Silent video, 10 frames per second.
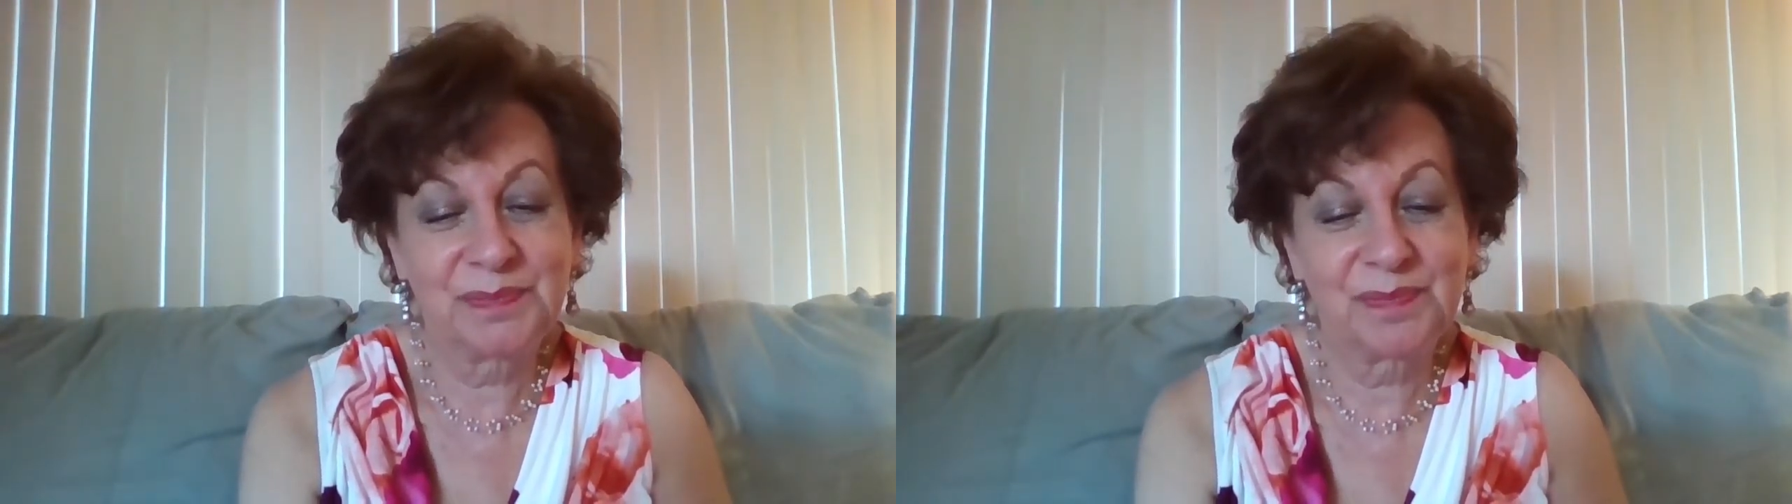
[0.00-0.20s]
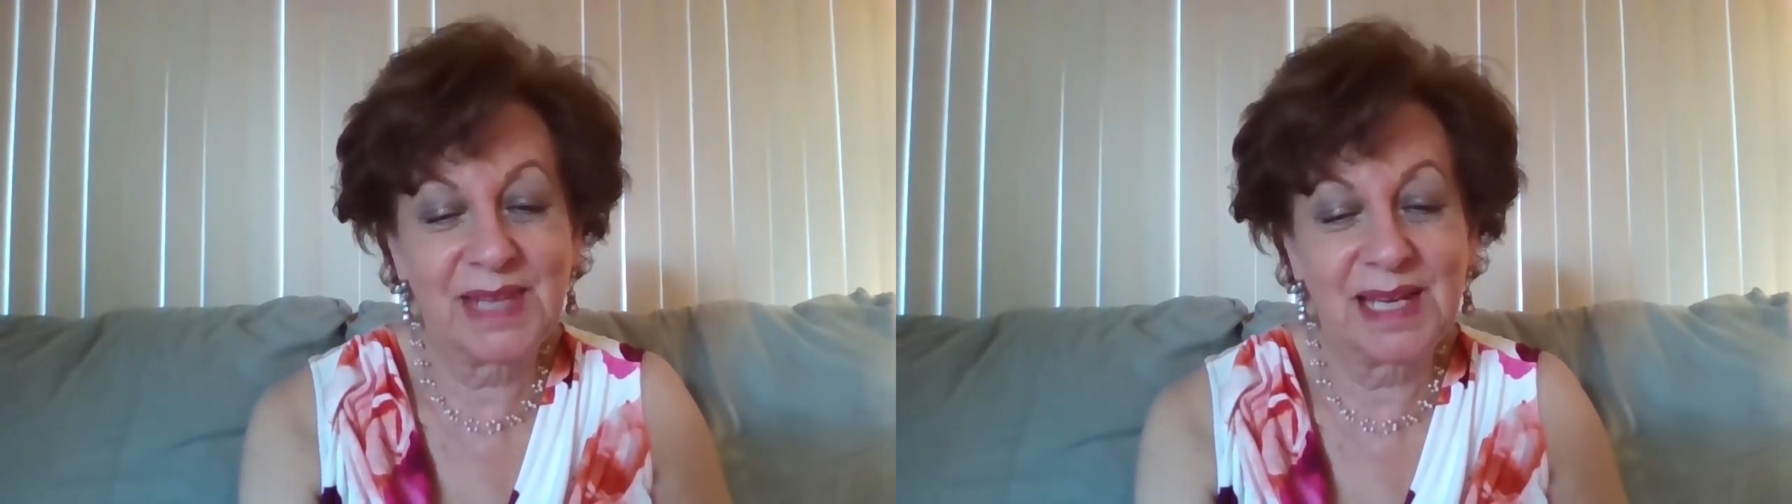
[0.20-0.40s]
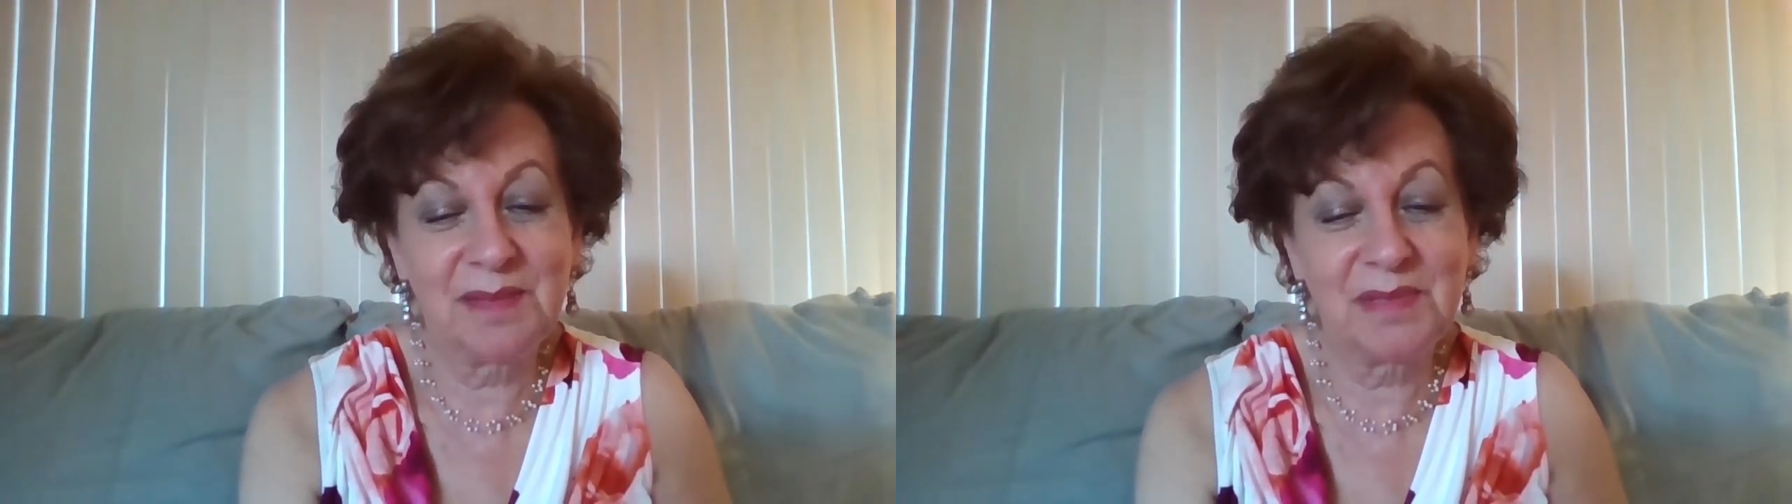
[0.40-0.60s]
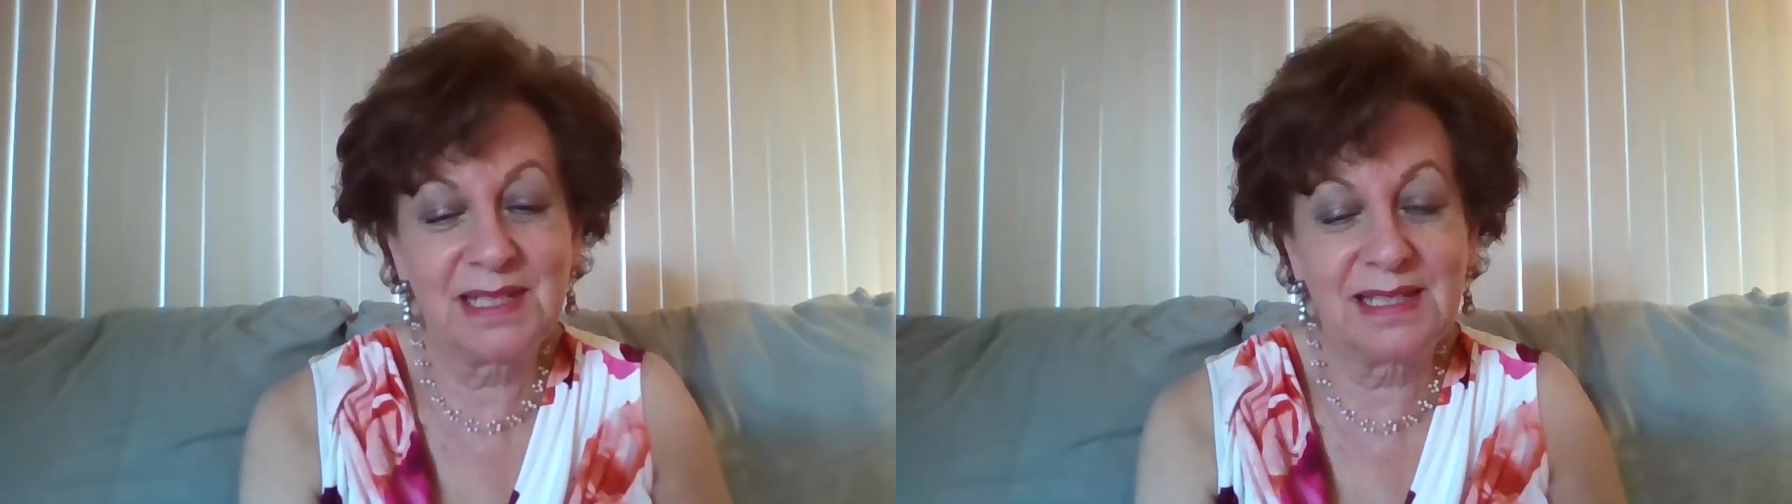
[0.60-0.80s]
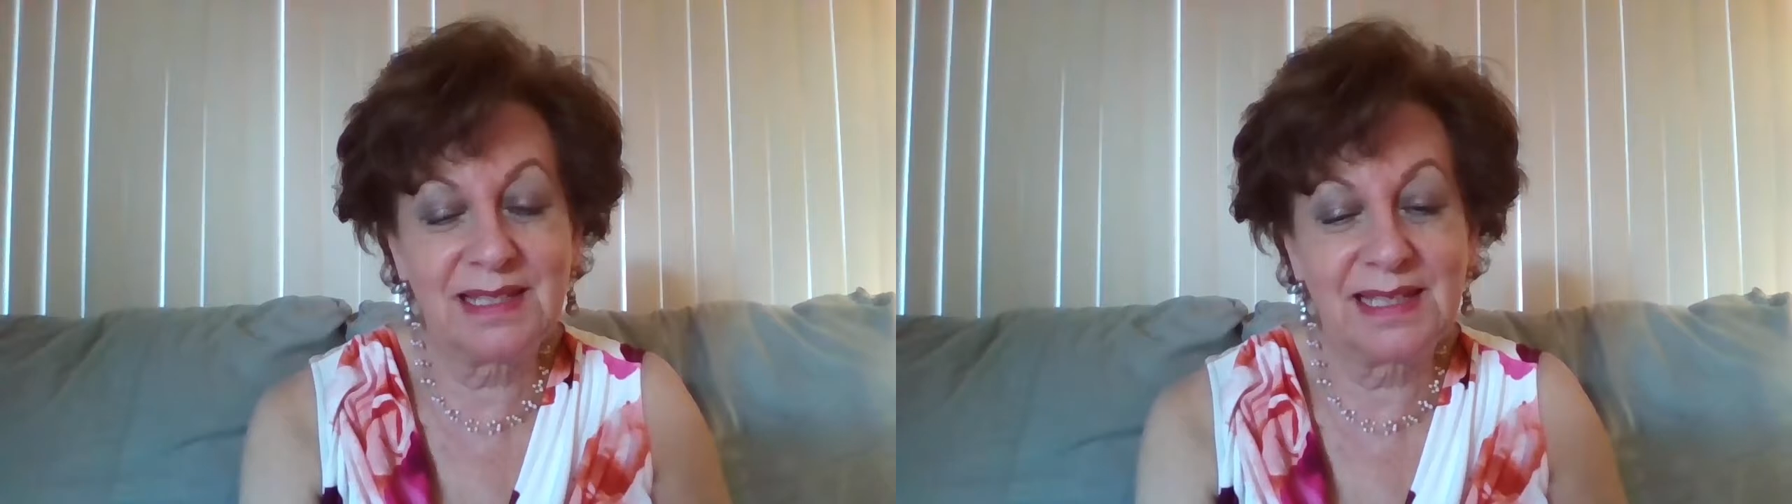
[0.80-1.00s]
Abe
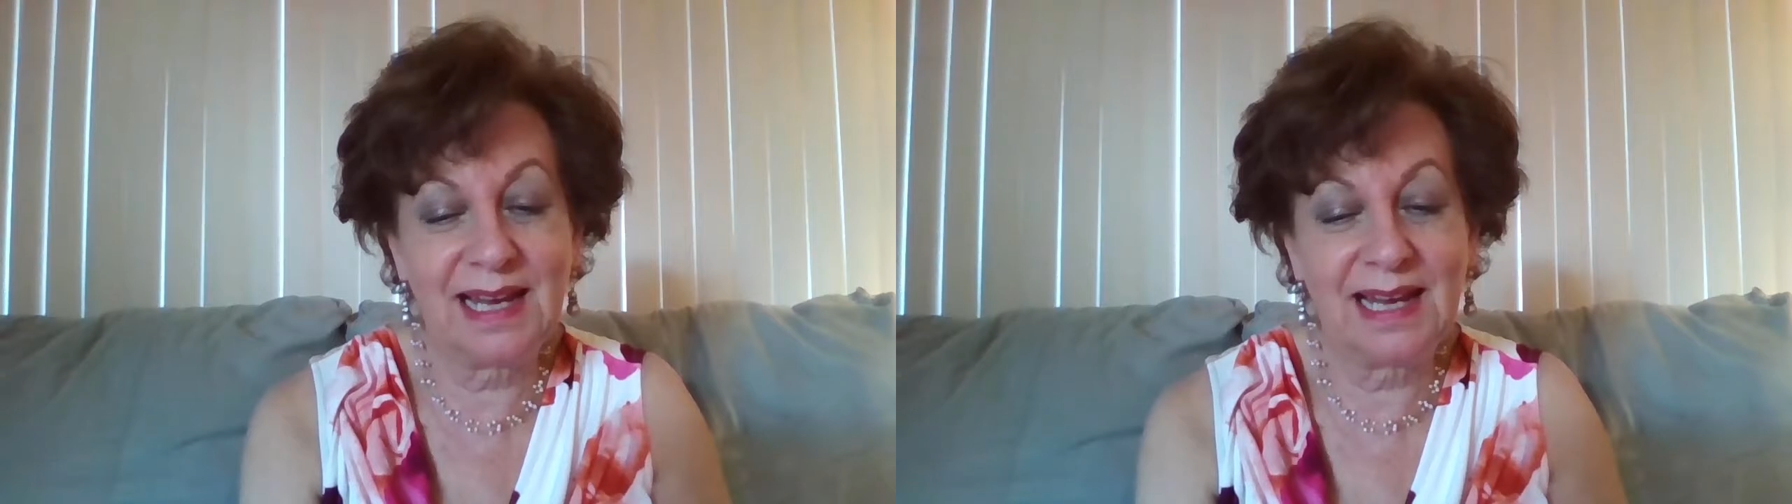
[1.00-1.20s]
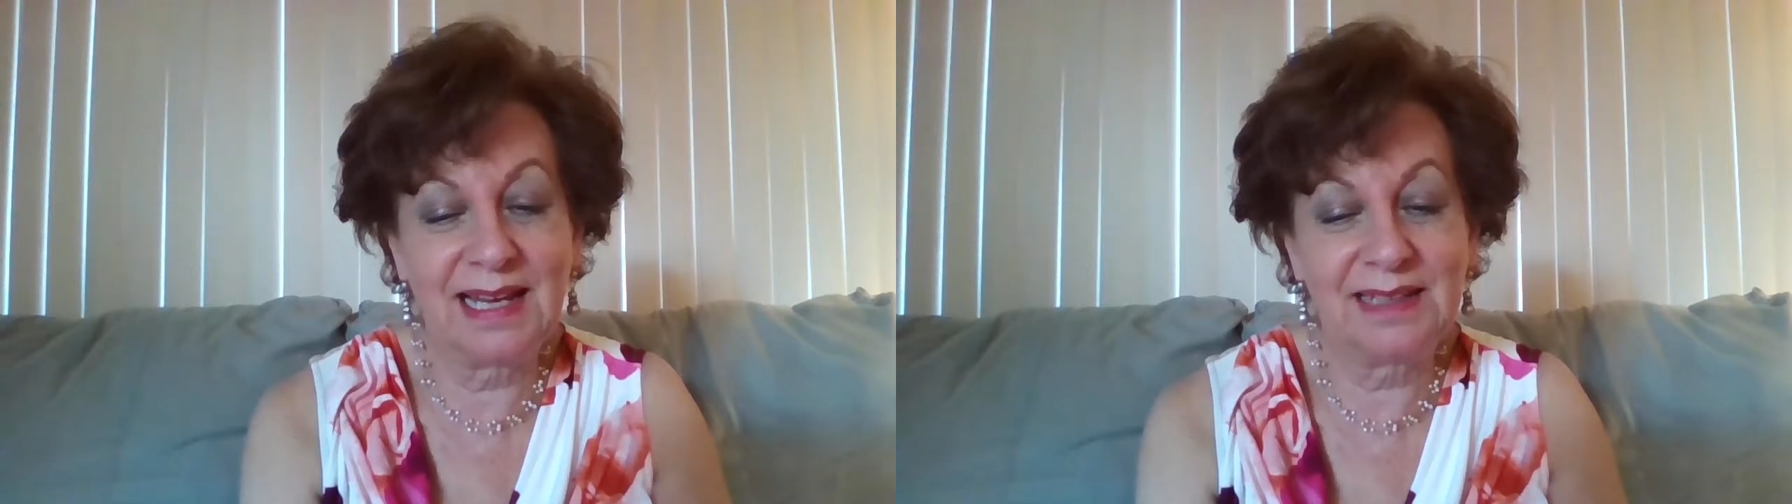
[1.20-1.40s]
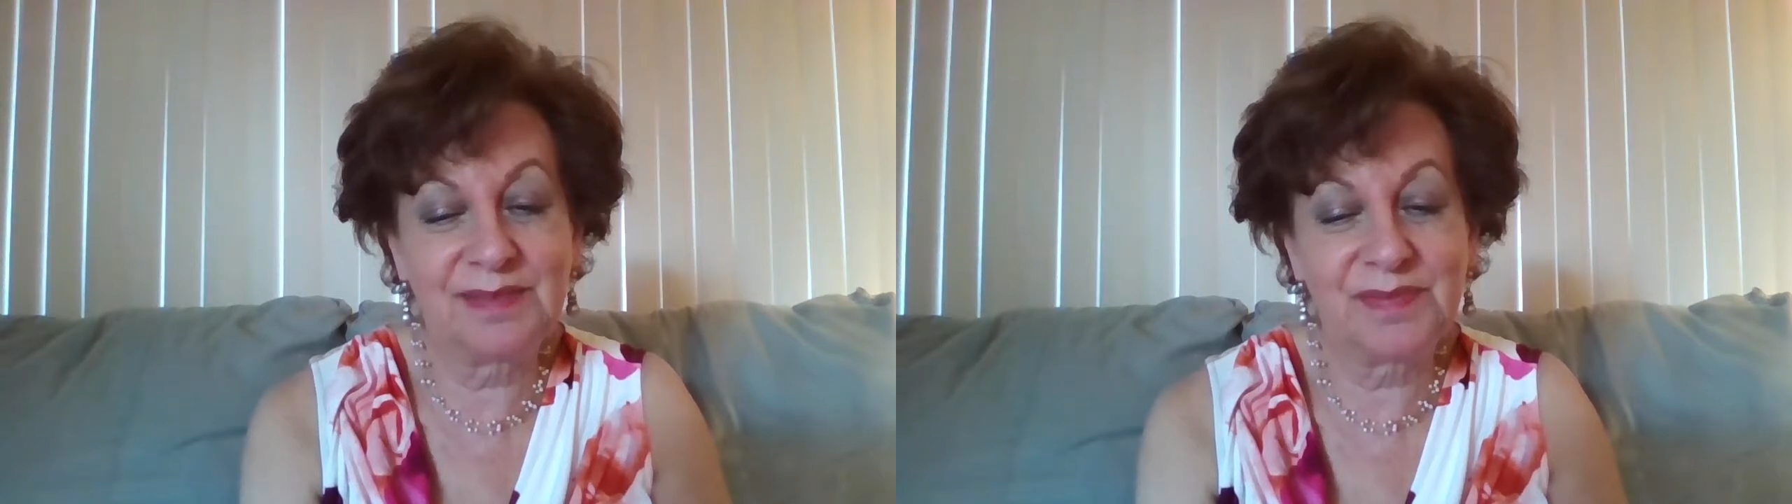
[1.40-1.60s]
says that